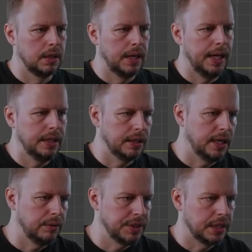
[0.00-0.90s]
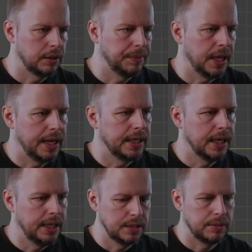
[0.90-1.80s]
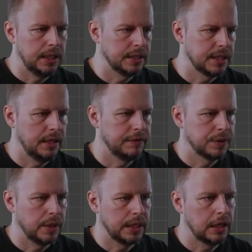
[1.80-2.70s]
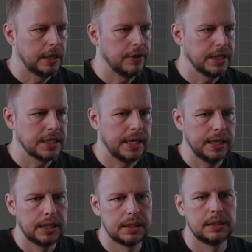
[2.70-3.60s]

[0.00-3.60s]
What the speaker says: And now we set up the IK as well itself. So I'll click on this leg,